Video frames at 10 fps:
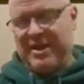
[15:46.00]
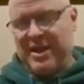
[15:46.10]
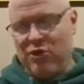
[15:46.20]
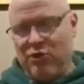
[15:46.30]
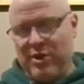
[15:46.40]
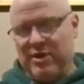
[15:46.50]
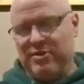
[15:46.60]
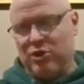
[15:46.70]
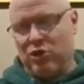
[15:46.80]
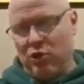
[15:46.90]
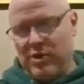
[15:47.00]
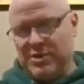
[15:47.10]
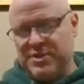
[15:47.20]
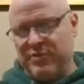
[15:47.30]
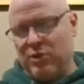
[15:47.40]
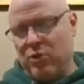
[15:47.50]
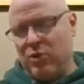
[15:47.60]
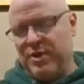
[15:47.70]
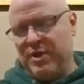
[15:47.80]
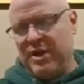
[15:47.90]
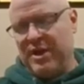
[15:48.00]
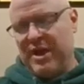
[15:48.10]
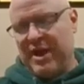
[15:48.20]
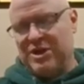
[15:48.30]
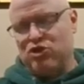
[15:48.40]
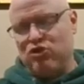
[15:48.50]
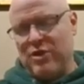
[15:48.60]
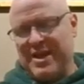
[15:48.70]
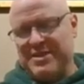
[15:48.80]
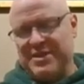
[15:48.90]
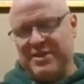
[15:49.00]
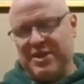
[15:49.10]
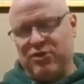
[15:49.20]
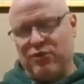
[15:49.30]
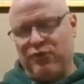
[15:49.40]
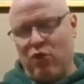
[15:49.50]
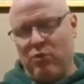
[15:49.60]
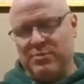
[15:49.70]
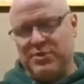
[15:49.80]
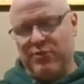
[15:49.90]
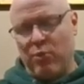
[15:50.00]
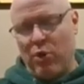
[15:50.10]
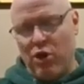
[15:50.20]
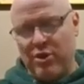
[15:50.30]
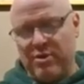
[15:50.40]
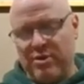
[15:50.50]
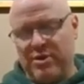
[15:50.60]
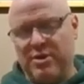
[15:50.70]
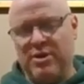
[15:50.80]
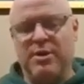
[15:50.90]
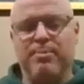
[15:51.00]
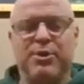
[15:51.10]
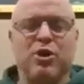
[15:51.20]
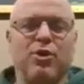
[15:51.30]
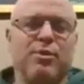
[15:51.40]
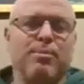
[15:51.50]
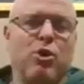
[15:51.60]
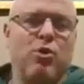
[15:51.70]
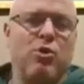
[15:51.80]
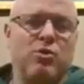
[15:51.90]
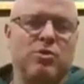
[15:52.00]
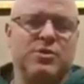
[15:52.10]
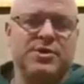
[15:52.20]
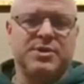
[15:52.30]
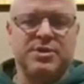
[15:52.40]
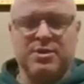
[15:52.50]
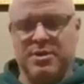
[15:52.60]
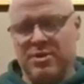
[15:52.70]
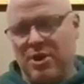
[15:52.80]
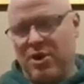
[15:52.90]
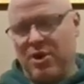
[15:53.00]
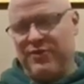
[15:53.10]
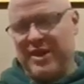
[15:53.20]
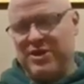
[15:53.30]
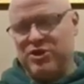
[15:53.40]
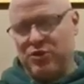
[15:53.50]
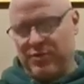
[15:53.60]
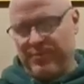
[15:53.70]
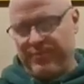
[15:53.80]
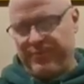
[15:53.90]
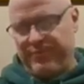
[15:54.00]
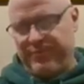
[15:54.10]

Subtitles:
and hearing the glories of the Lord are transcendental forms of work beyond the modes of nature.